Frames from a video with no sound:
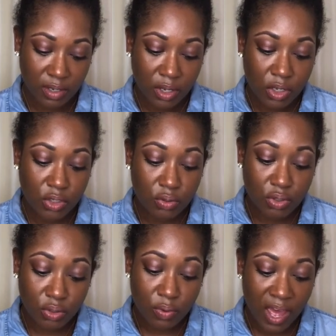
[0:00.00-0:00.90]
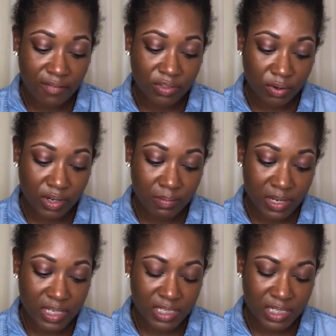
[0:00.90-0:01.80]
You do have 30
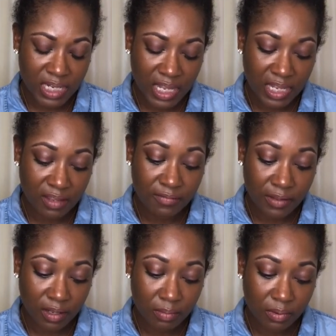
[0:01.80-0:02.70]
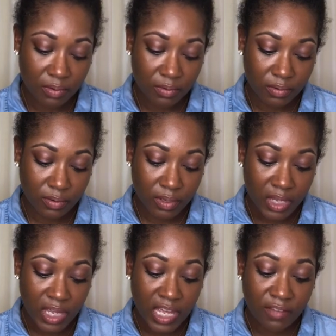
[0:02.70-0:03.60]
minutes a day available
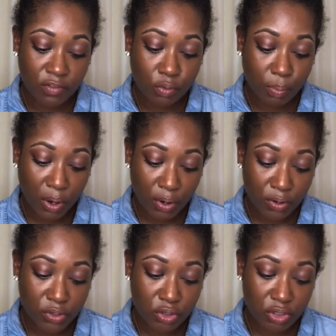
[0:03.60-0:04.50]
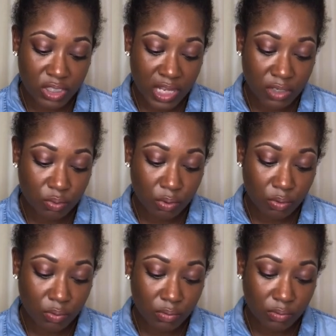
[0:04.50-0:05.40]
if you purge your schedule
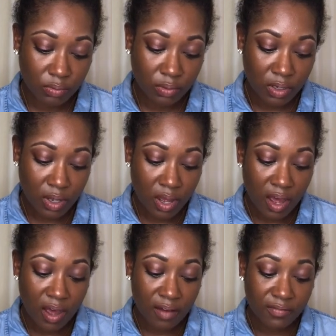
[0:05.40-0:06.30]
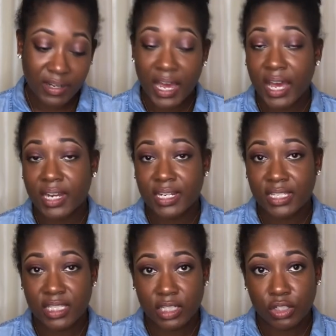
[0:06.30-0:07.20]
of
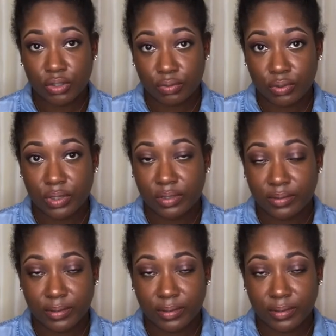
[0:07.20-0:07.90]
non-essentials.